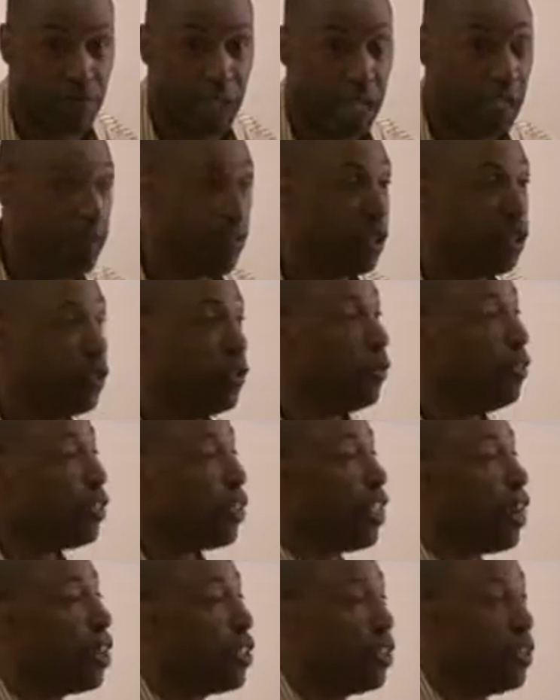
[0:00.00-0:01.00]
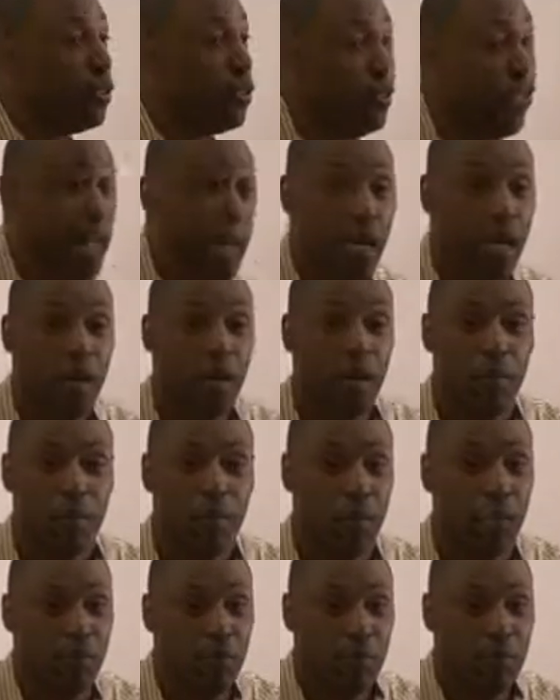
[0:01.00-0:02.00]
And if you're too scared to do that,
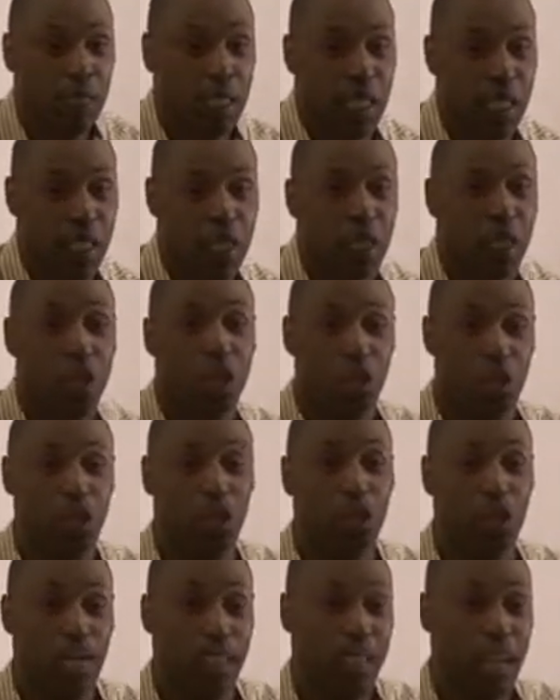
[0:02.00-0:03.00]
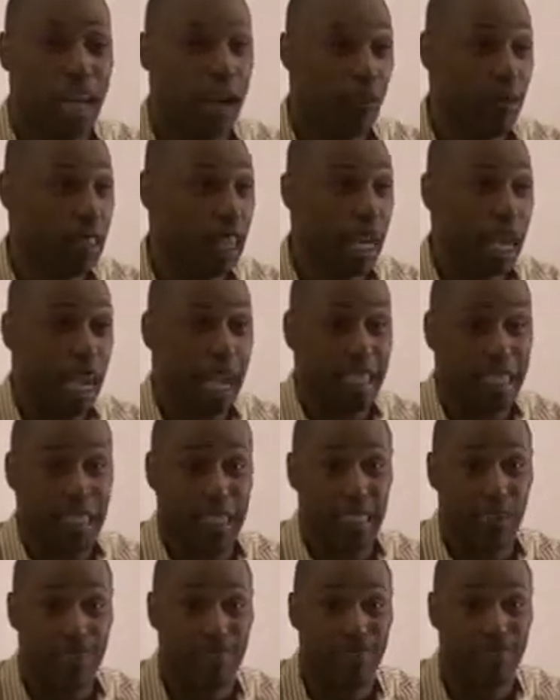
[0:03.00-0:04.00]
please believe me, you're going to die with that
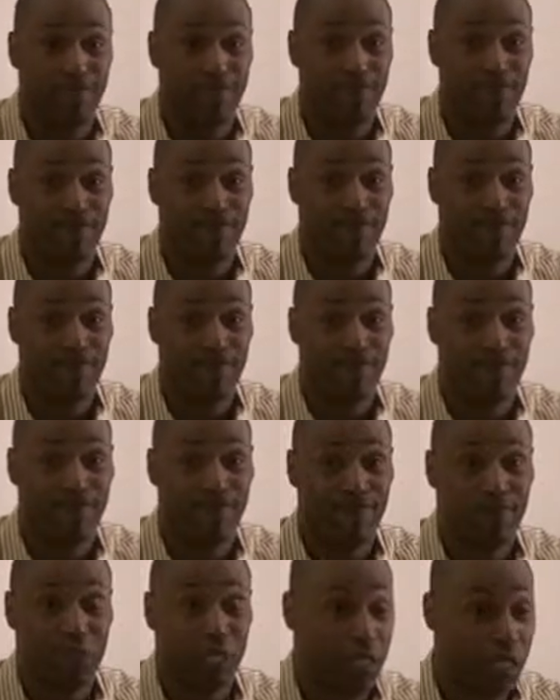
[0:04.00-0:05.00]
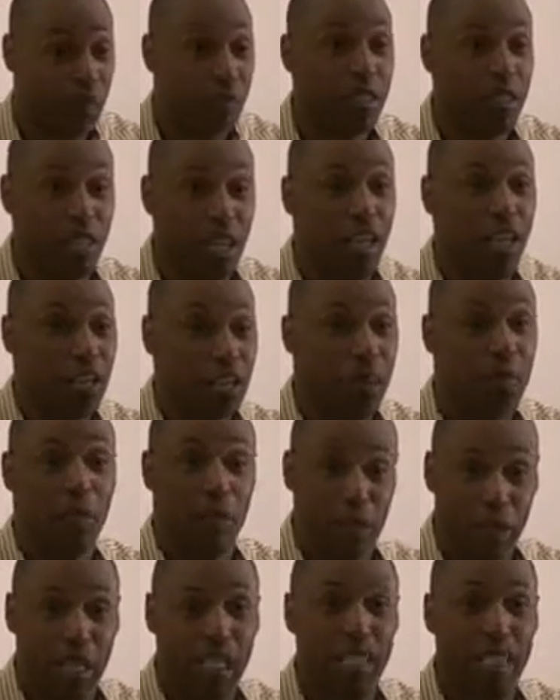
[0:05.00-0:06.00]
idea. Because I'm going to tell you, some
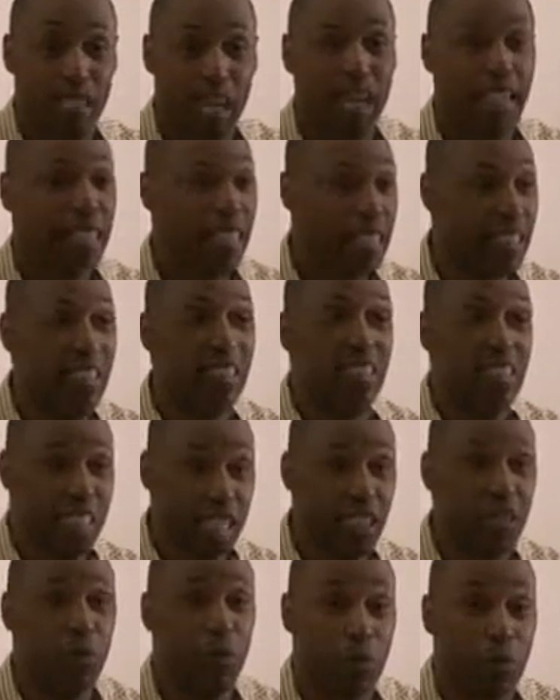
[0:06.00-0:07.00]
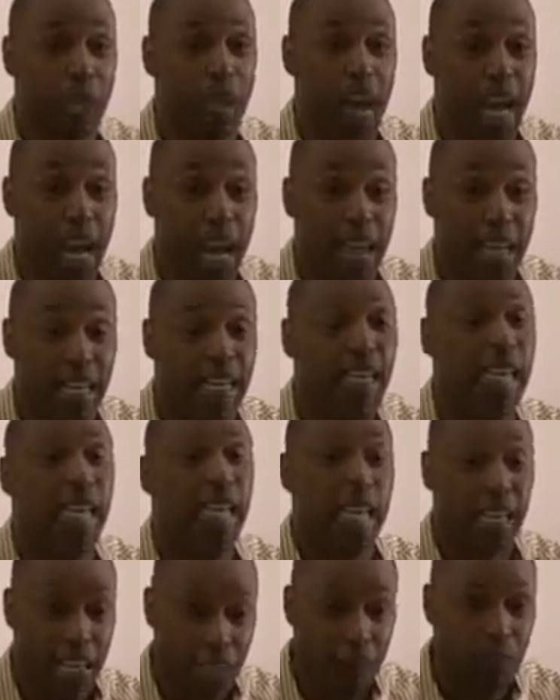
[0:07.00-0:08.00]
of the best ideas, guess where they are at?
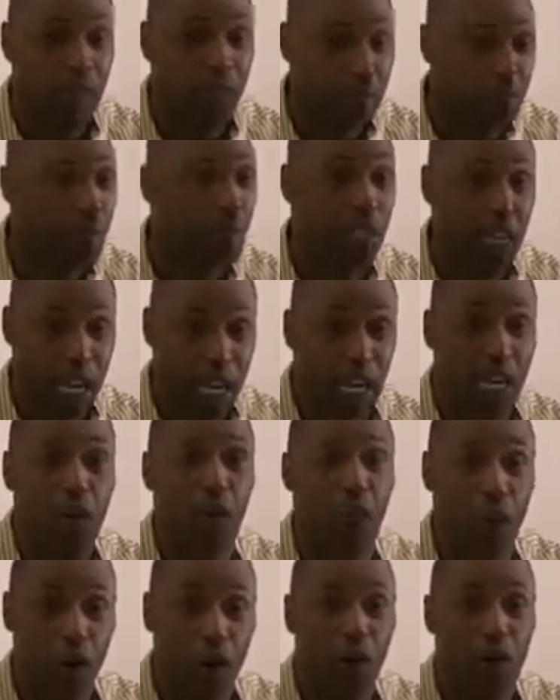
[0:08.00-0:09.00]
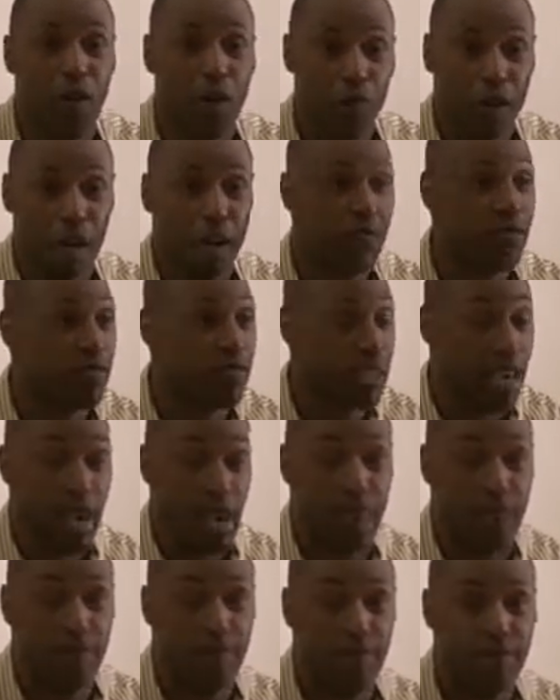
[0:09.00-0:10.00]
In people's head, walking around
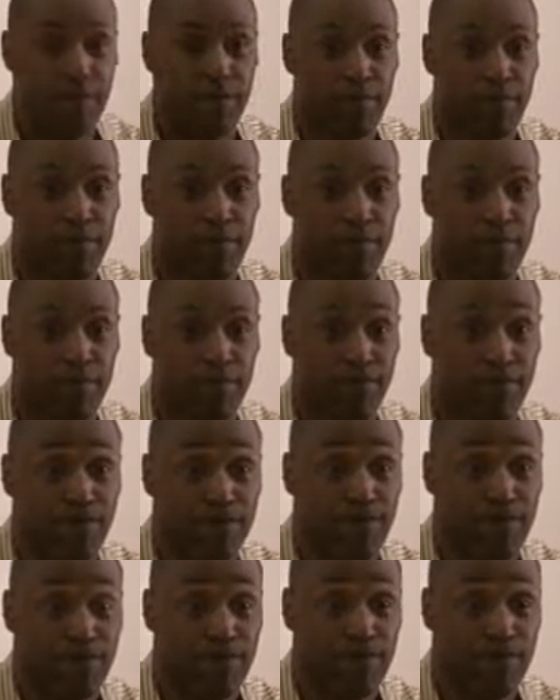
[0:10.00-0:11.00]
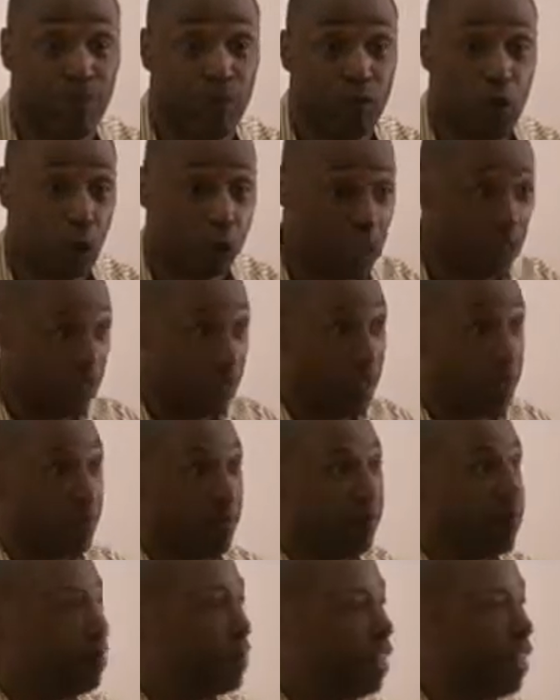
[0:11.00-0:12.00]
scared. Trust me,
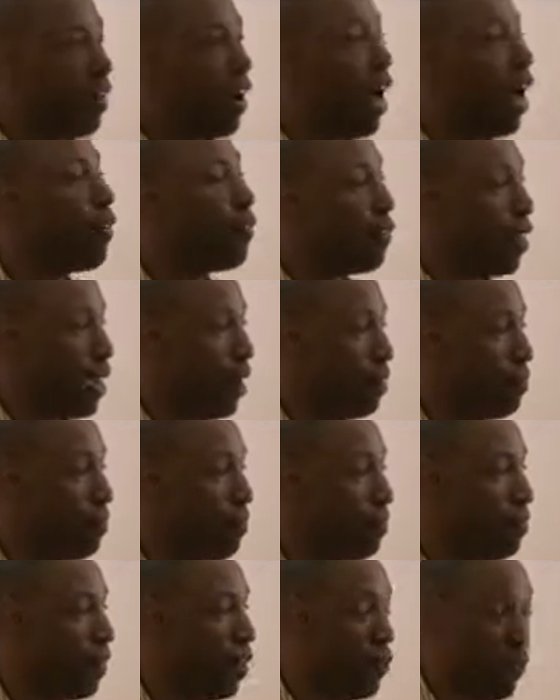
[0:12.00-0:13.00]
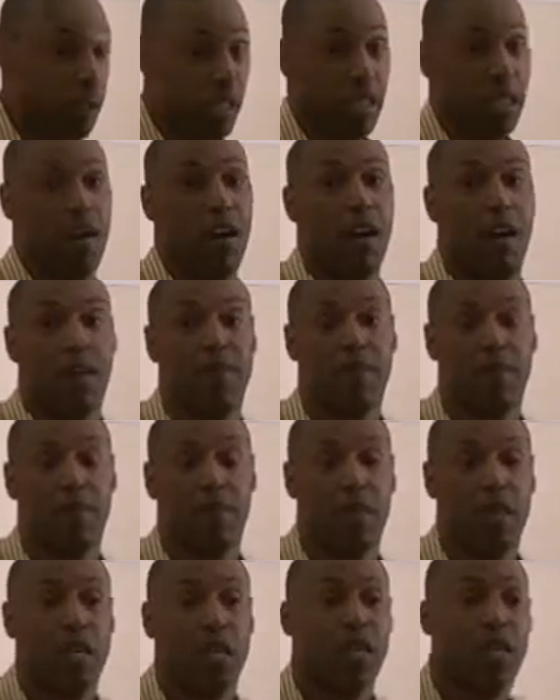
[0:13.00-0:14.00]
they're out there. They really are.
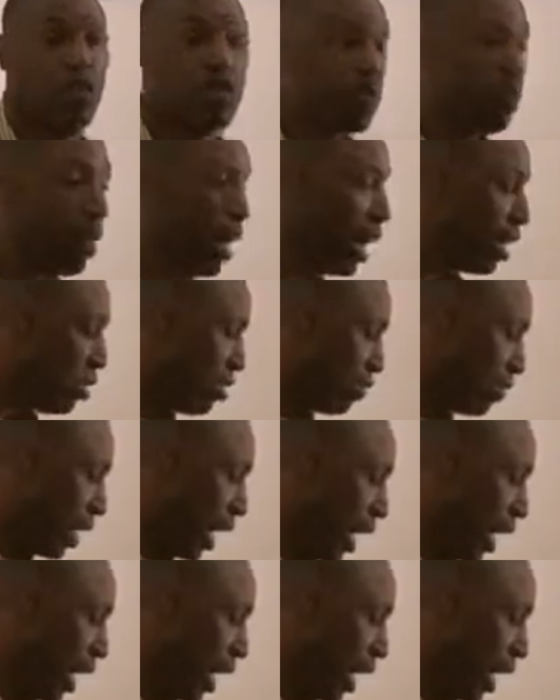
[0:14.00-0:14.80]
So now you've